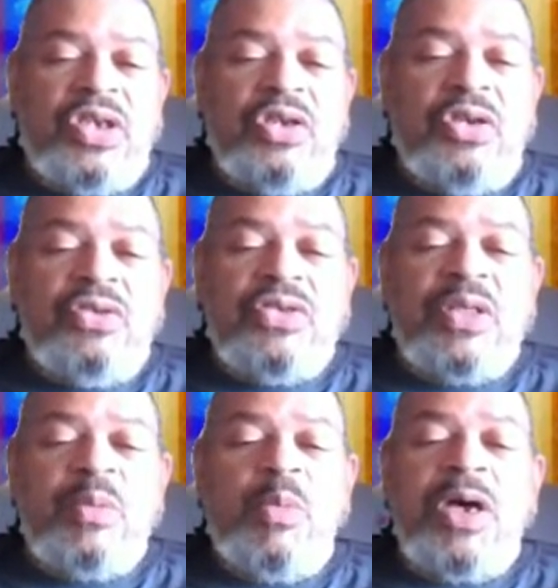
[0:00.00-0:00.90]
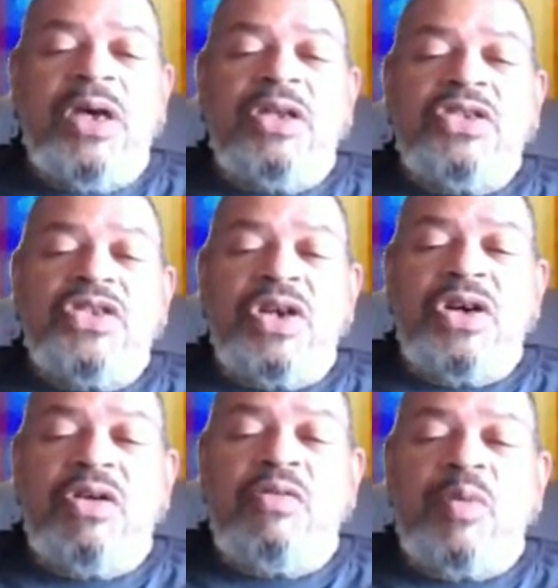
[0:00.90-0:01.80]
Use them well to
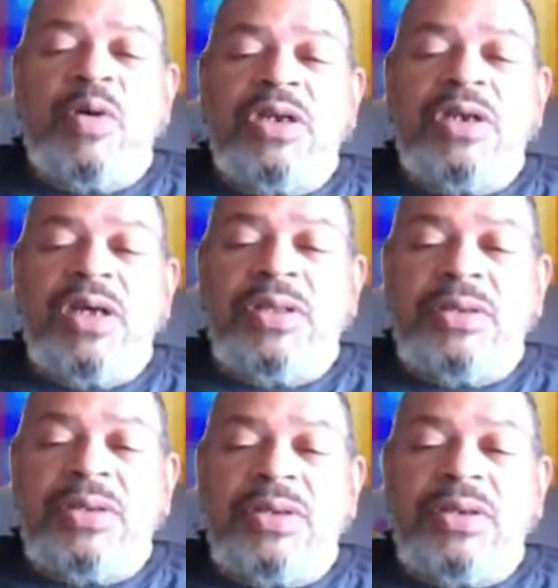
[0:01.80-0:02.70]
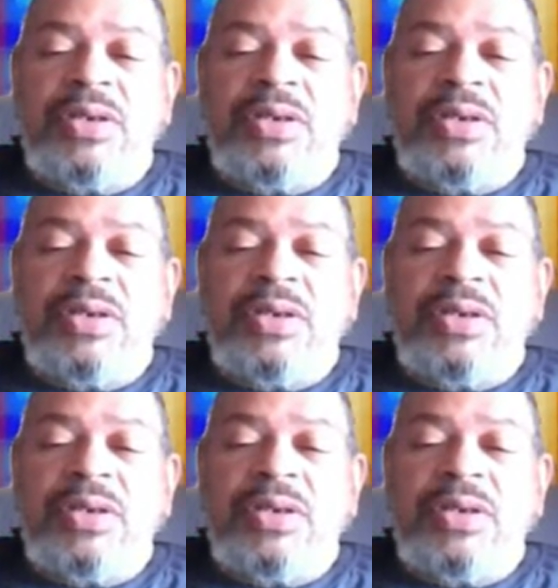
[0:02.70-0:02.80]
serve one another.